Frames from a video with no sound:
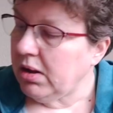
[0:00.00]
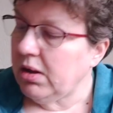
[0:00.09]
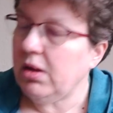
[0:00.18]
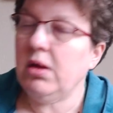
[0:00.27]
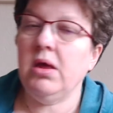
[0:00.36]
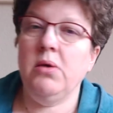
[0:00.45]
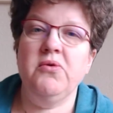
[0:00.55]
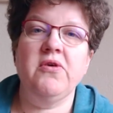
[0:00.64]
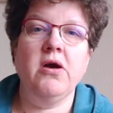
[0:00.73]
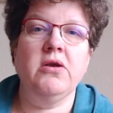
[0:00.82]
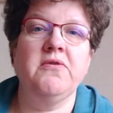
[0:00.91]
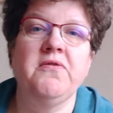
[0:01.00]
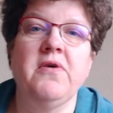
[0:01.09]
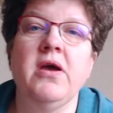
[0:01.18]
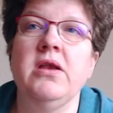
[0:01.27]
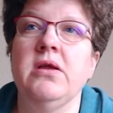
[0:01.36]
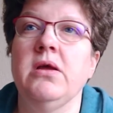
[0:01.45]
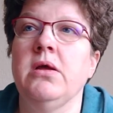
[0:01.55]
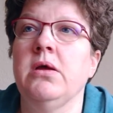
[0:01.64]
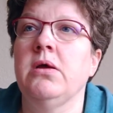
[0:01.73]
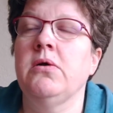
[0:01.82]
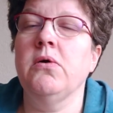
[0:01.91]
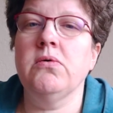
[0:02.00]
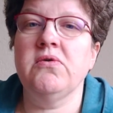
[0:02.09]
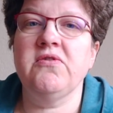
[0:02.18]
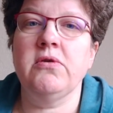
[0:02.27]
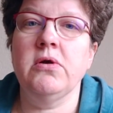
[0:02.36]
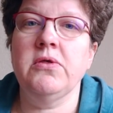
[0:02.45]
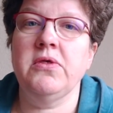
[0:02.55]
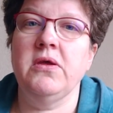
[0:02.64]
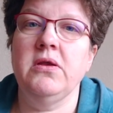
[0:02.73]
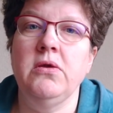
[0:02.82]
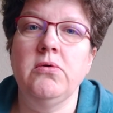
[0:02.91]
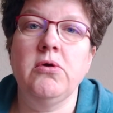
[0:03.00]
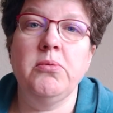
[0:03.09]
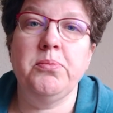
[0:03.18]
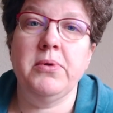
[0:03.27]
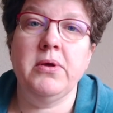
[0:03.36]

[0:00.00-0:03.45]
It was hard to find a Congress cloth in Europe.